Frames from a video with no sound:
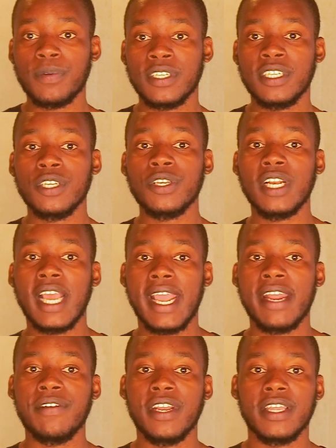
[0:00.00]
particular
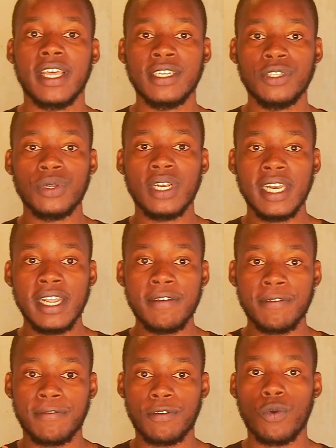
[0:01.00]
area that you
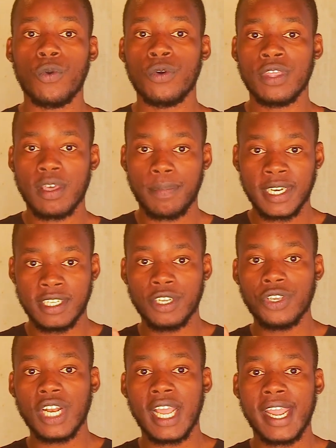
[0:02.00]
live or the
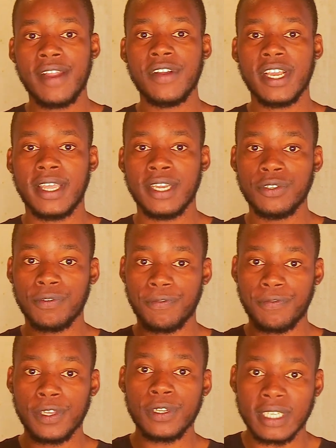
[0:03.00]
particular area that you
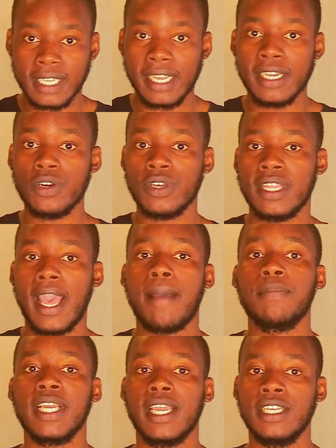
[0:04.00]
filled in on the
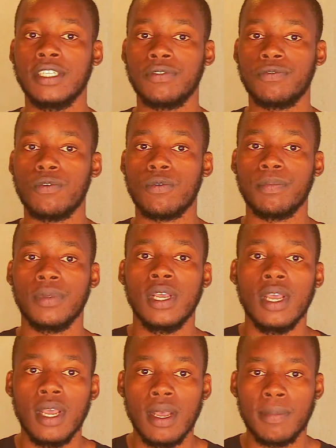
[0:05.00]
application form.
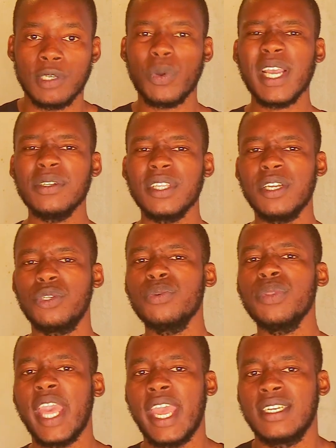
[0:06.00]
But why do they
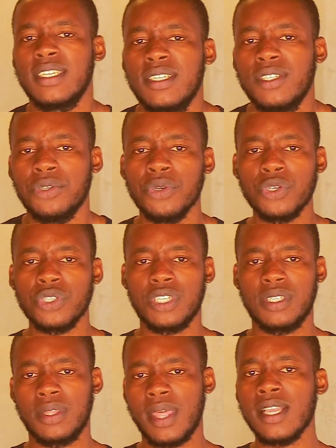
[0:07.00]
do that?
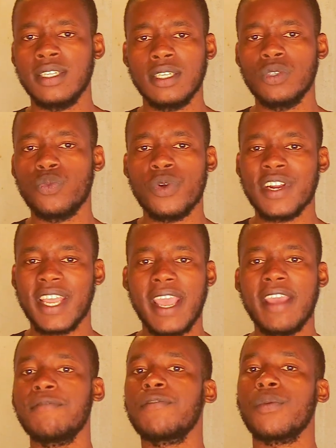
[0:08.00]
Shouldn't they just work
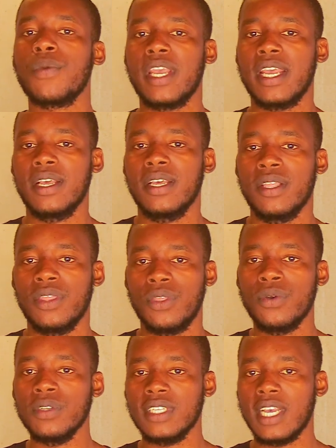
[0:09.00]
everywhere?
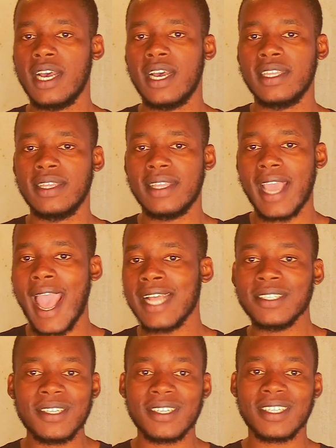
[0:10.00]
Those are the
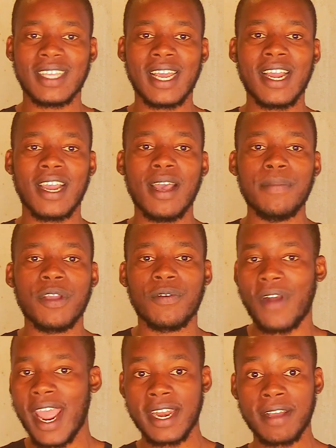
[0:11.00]
answers that are coming
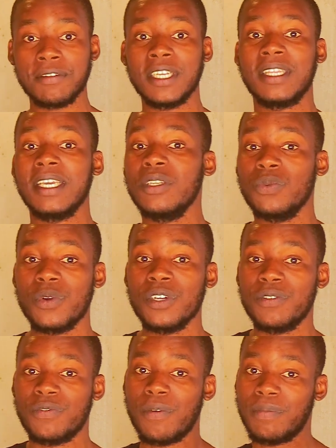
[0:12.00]
right after these
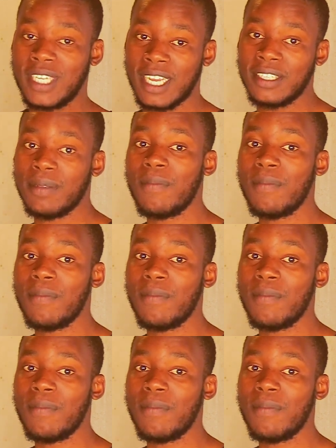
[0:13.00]
words from Texim